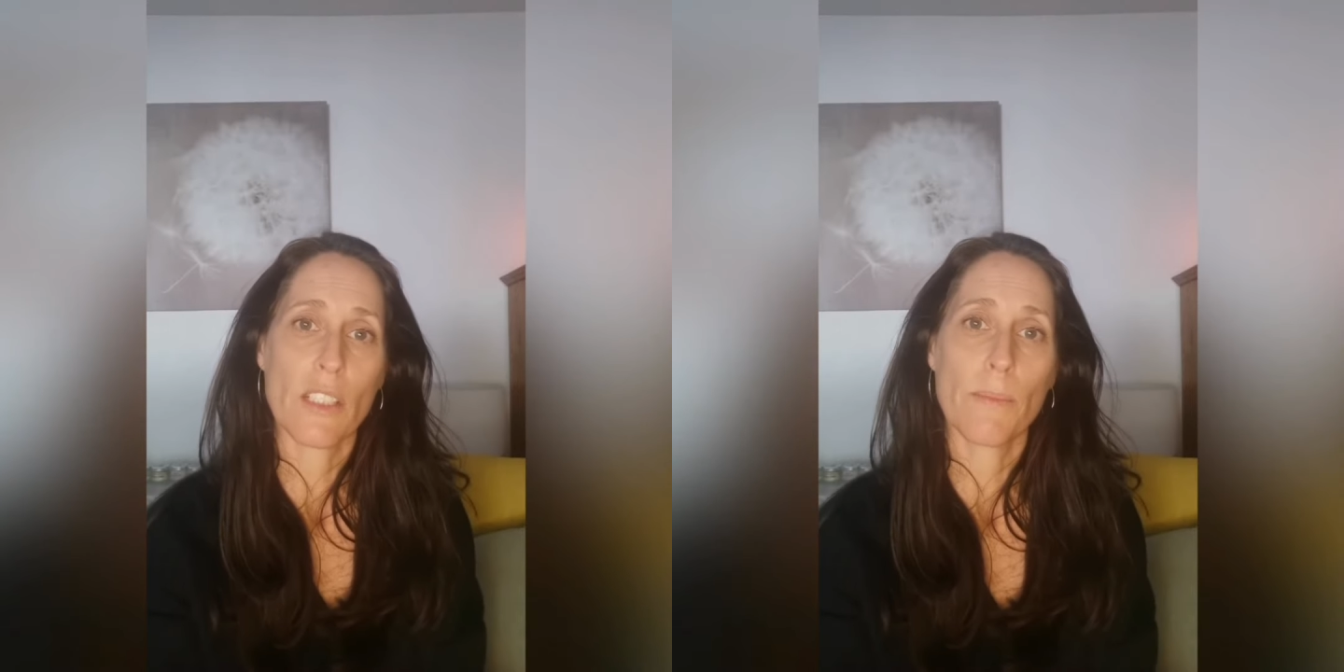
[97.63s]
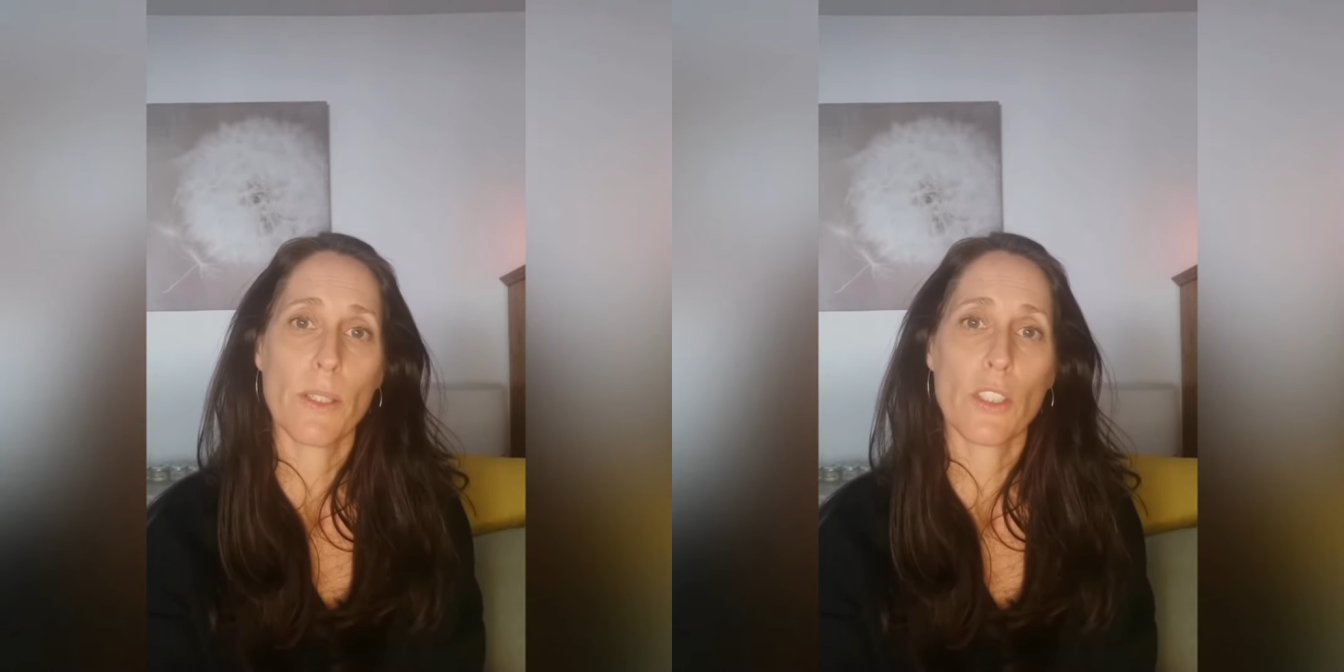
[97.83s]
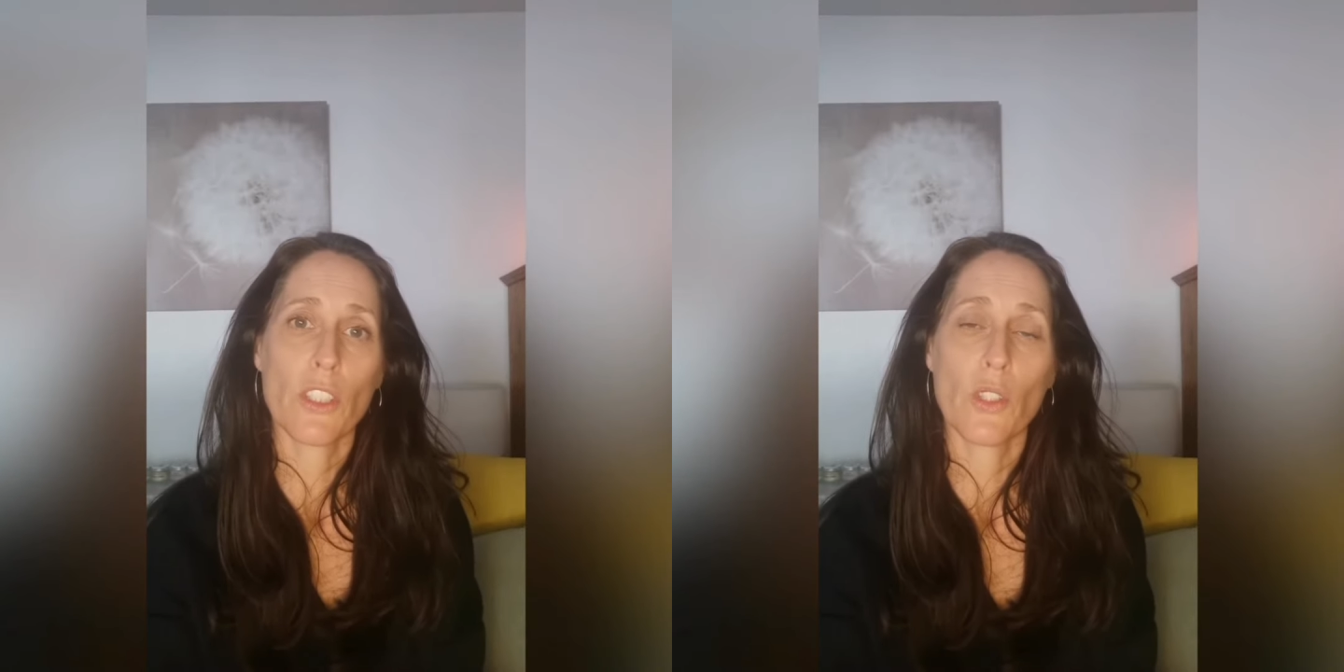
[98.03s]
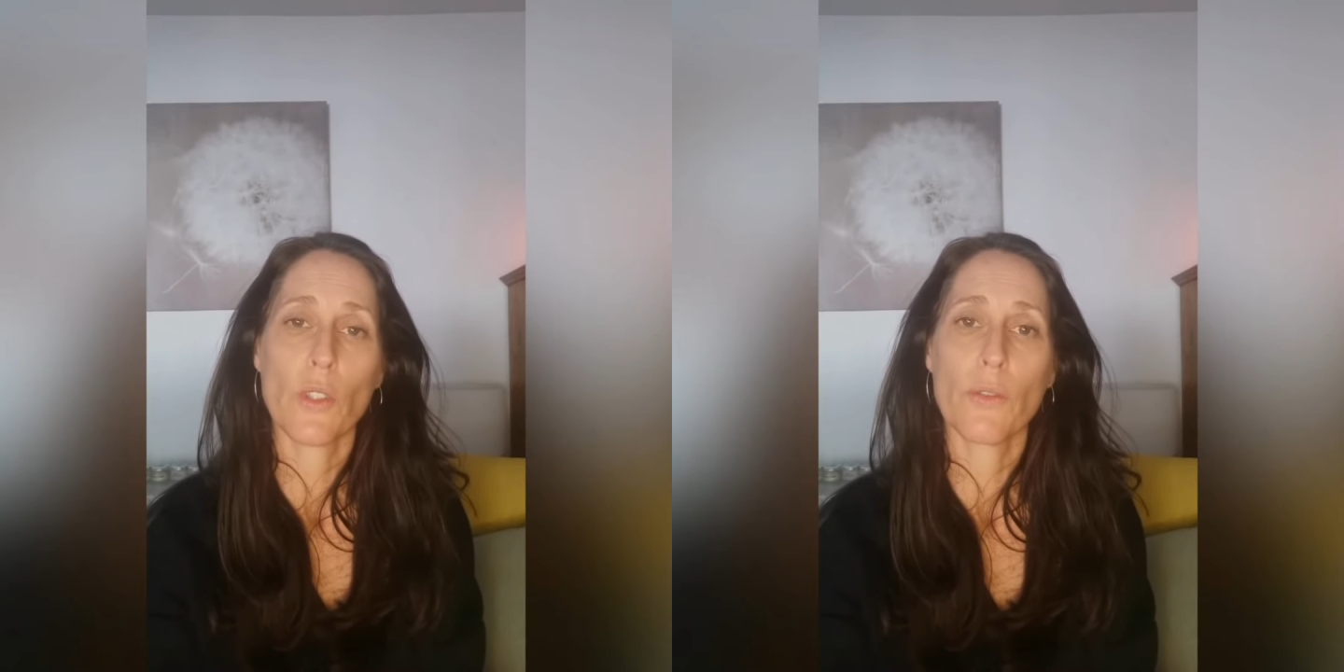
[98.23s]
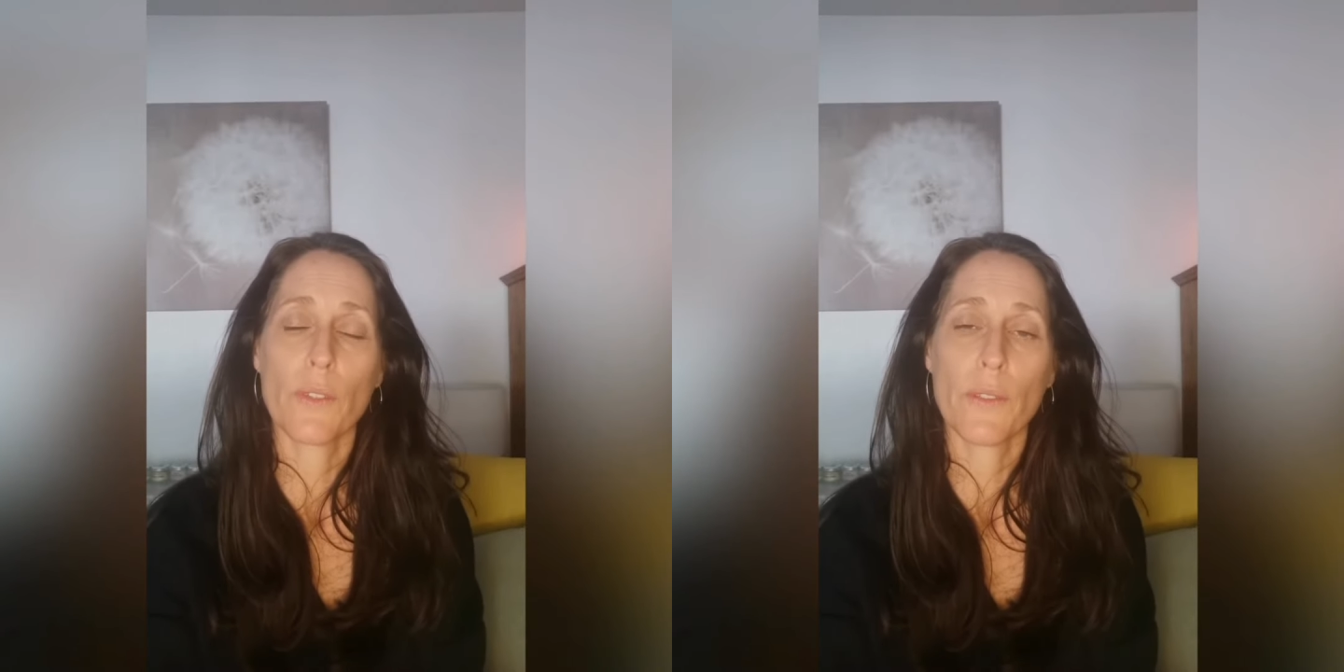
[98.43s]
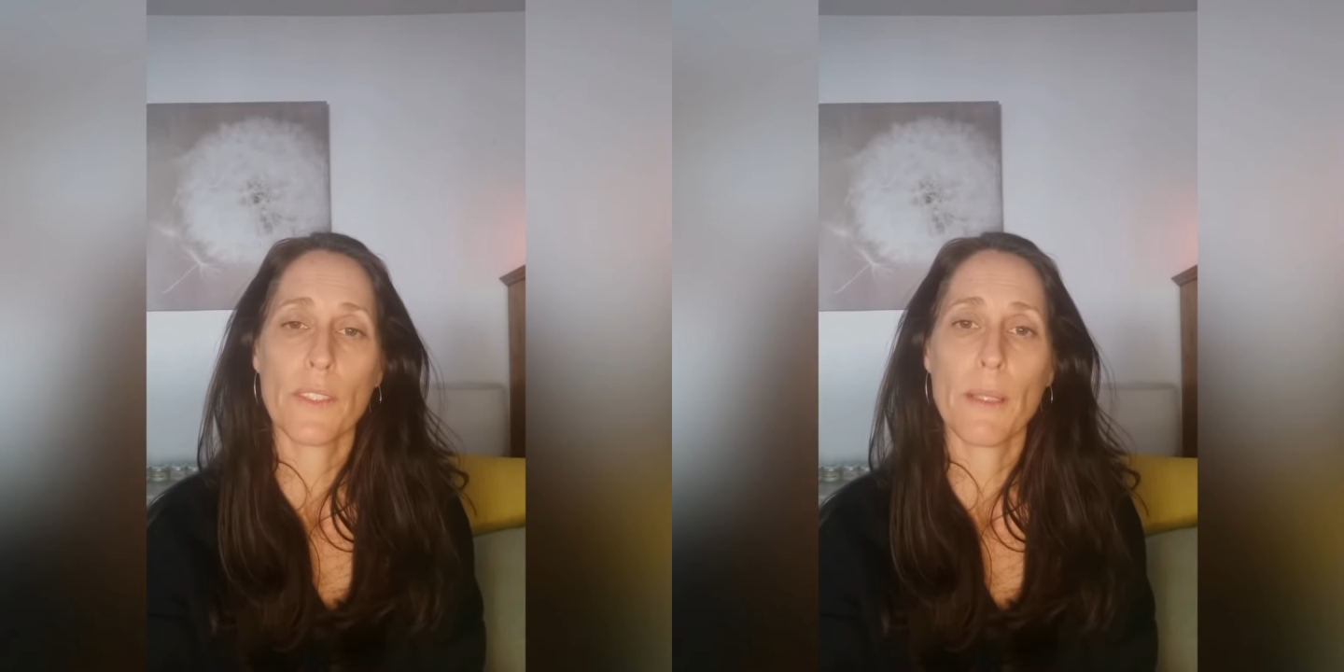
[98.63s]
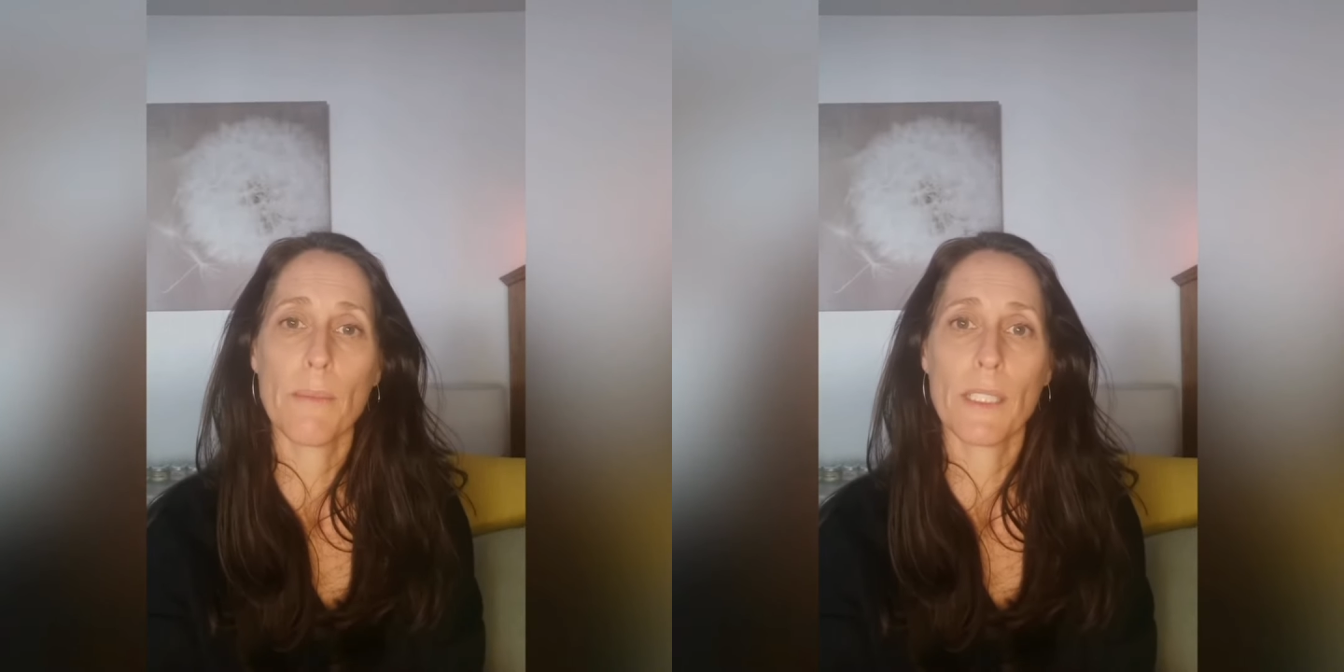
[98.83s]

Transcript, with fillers: to book your 15